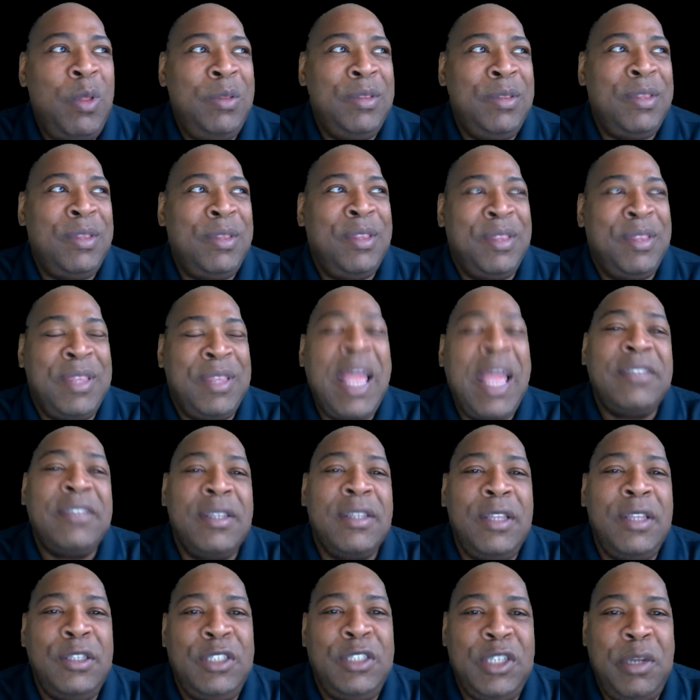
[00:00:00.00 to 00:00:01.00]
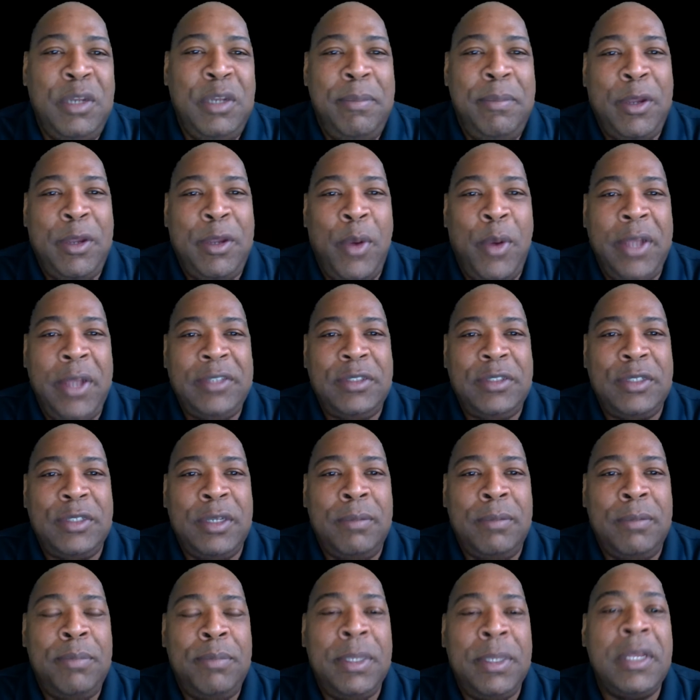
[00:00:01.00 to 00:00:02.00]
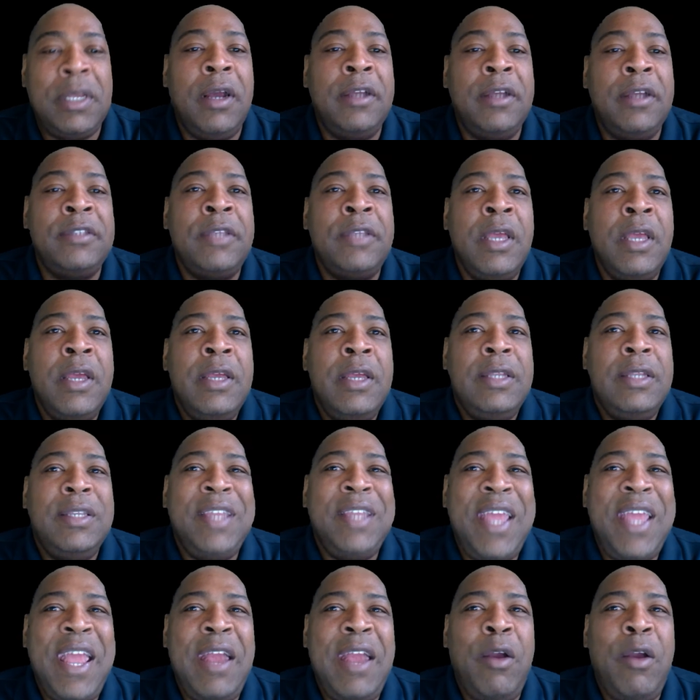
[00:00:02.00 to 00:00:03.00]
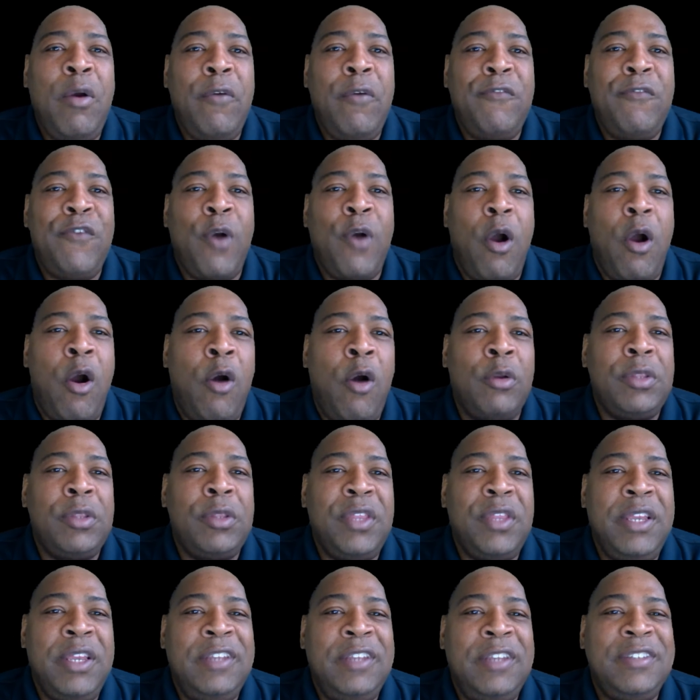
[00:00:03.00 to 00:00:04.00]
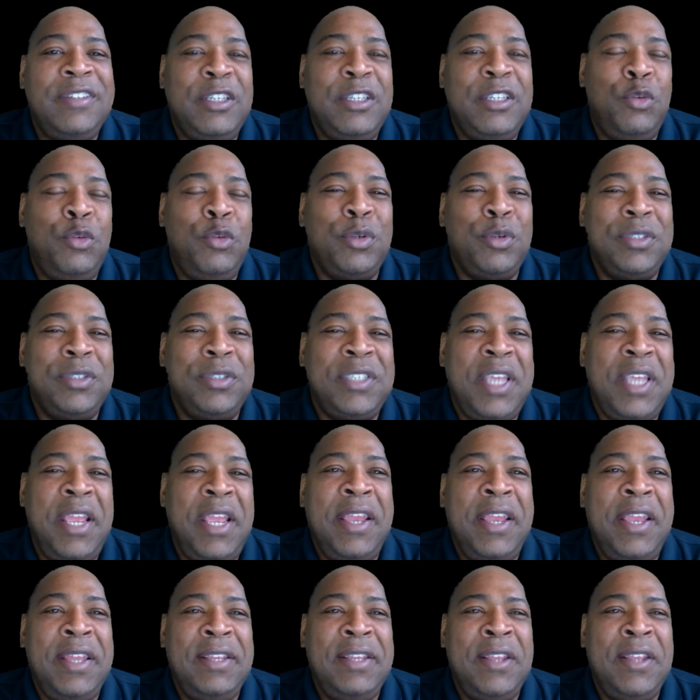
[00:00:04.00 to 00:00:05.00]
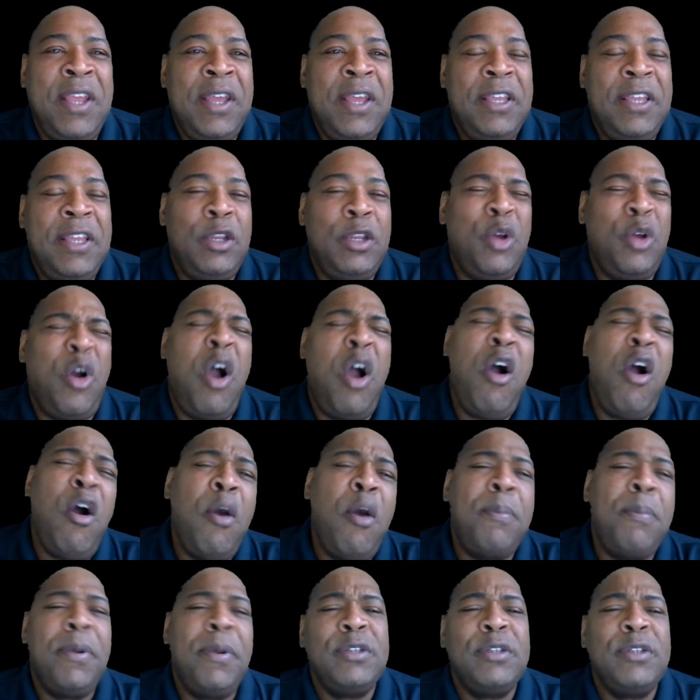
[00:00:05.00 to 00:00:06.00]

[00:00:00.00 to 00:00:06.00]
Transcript: that's a legitimate question, because now for all the things that you were saying, you know, oh, players got